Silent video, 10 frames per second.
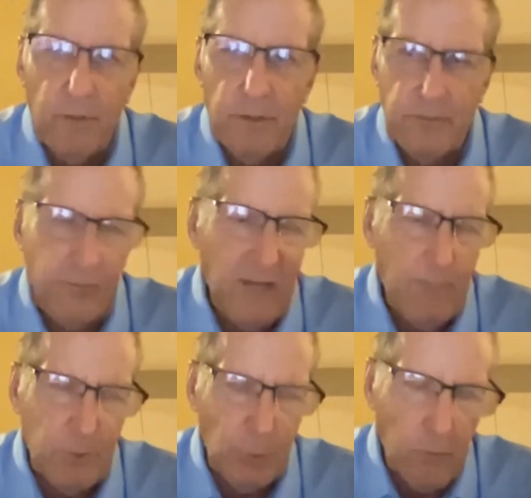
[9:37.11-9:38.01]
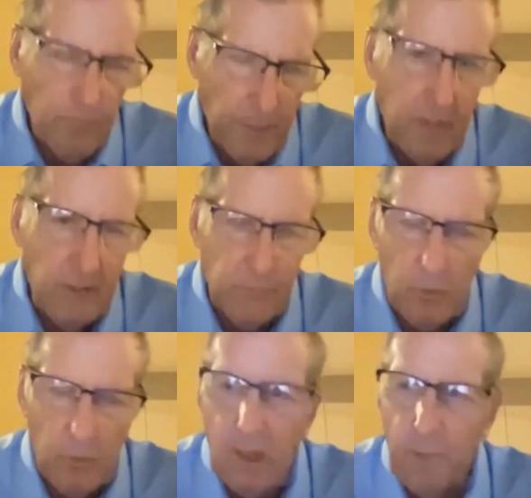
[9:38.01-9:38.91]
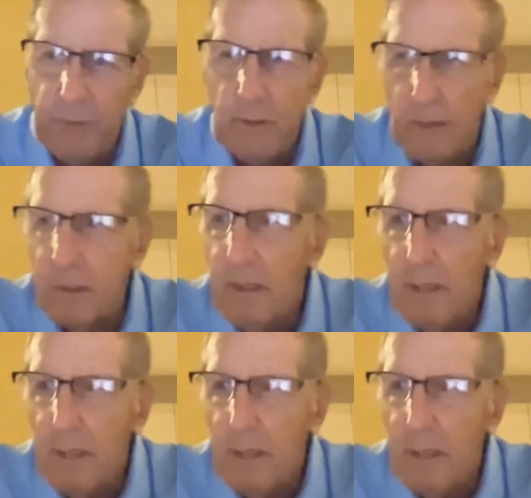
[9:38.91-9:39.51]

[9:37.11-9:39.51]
because inflammatory pain is more complicated.